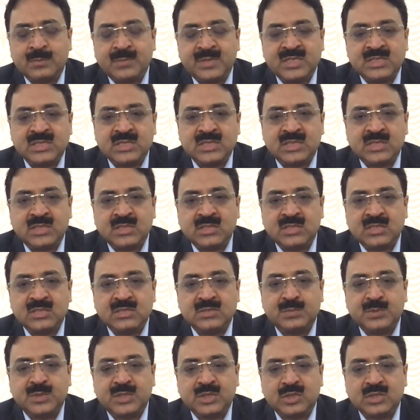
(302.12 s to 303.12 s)
major
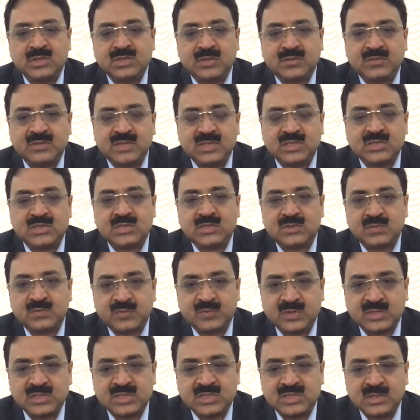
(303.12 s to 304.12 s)
increase because of this
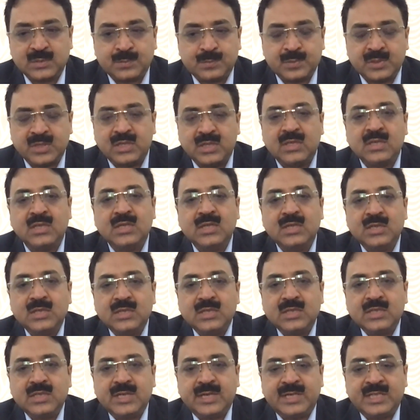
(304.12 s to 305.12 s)
1st April
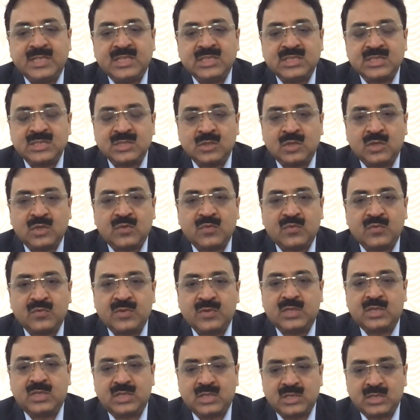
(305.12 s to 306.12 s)
edition of
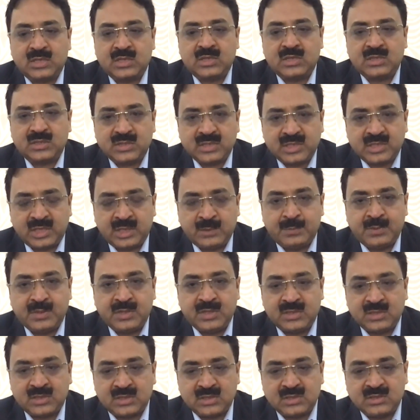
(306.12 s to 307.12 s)
uh,
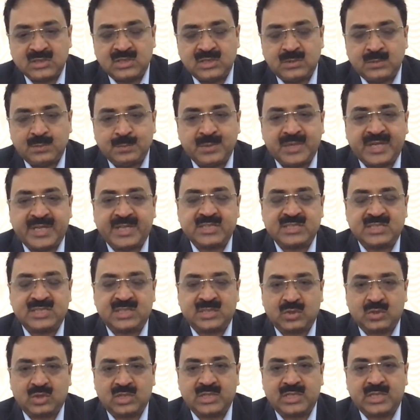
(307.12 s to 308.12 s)
ABS, uh, the brakes
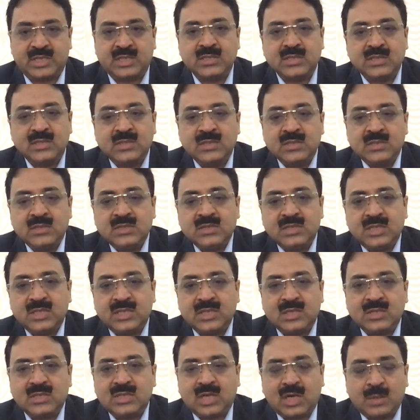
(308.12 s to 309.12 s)
and all that.
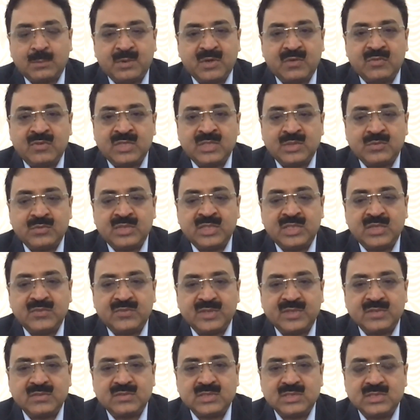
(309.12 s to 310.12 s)
And above
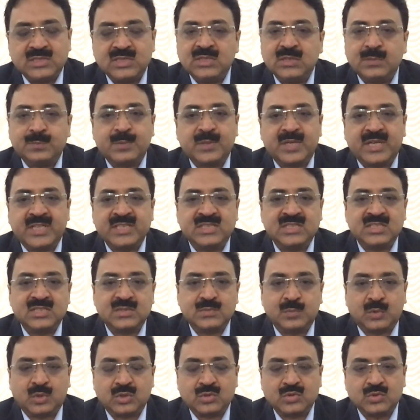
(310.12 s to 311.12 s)
125cc, the price
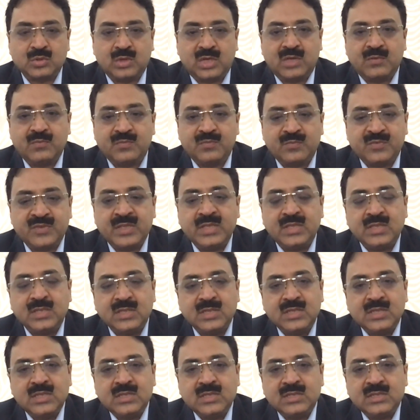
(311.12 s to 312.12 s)
is more. So I feel
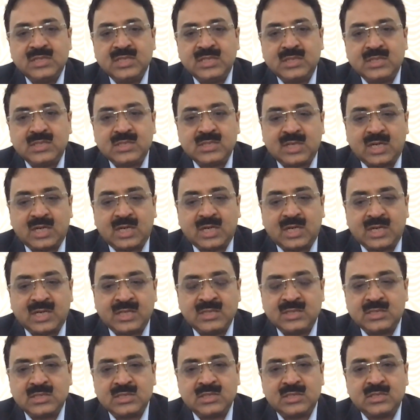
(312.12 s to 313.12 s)
the
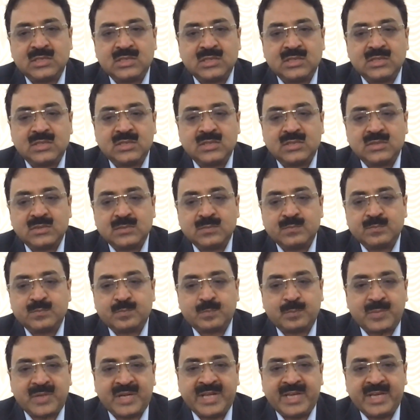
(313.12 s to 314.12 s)
current uh,
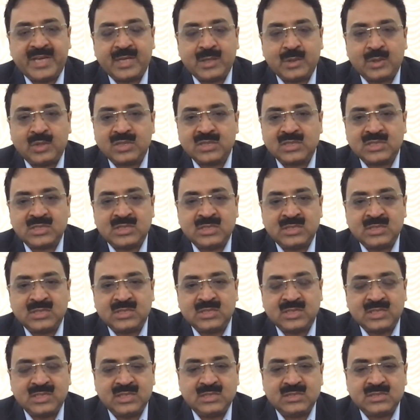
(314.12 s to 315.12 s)
play or the
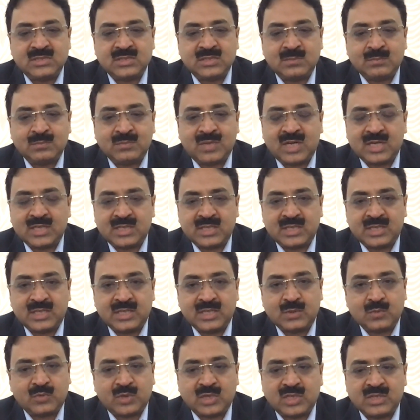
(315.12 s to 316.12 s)
increase in
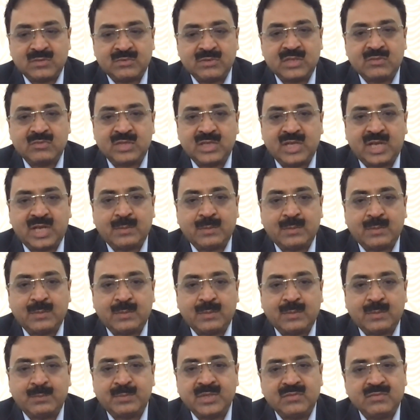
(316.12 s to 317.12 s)
market, whatever will
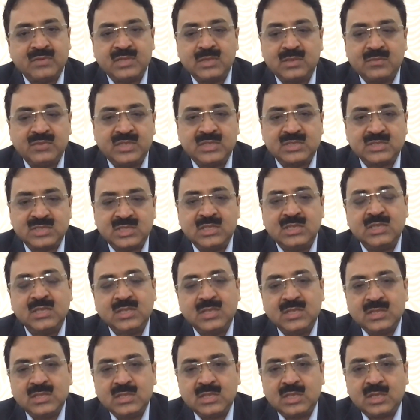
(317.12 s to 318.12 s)
happen, will we'll see
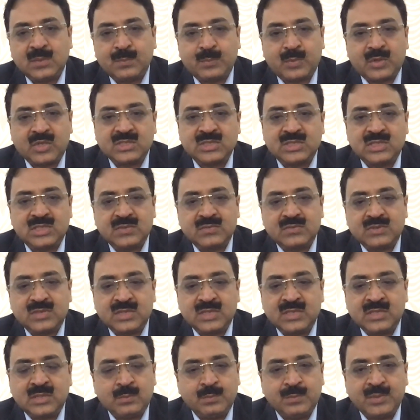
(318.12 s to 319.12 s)
a positive
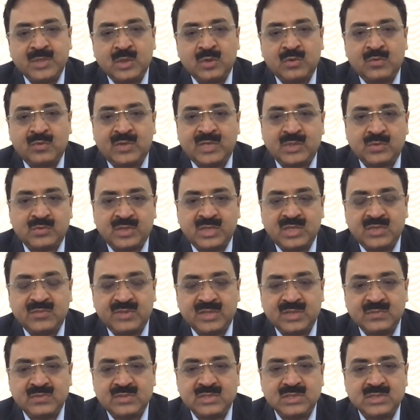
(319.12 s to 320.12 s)
thing in below
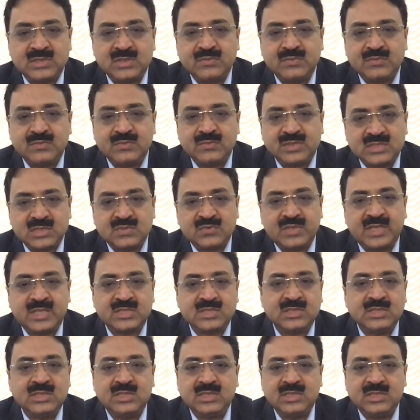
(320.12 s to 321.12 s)
125cc, which is where
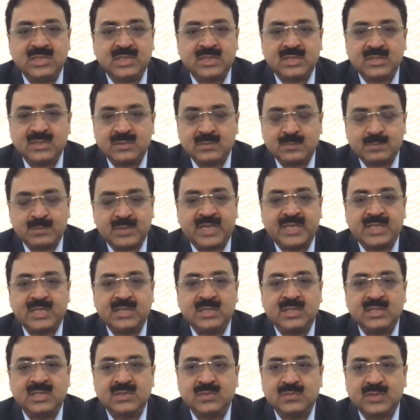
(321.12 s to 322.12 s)
CT and
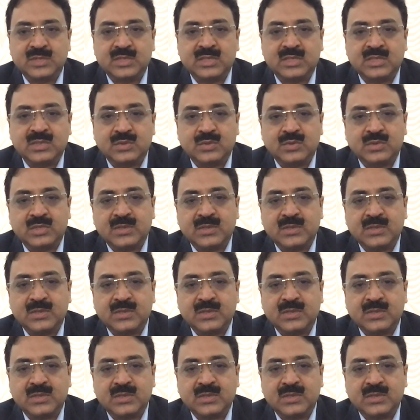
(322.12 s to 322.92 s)
Platina is working today.